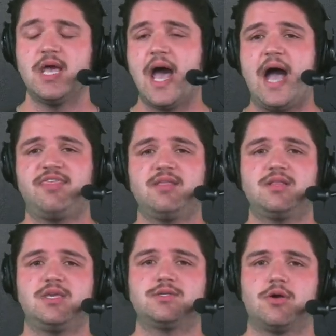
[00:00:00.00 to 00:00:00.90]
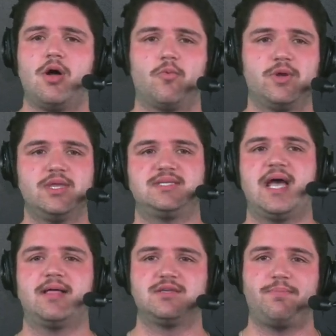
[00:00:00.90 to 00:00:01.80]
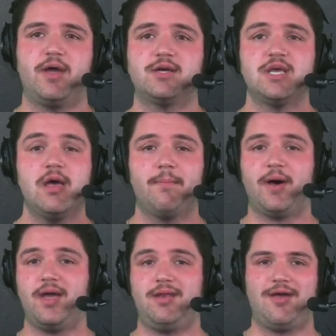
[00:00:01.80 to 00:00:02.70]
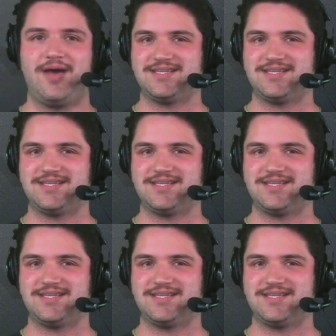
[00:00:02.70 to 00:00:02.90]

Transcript: I think that these are all really talented players, but, you know,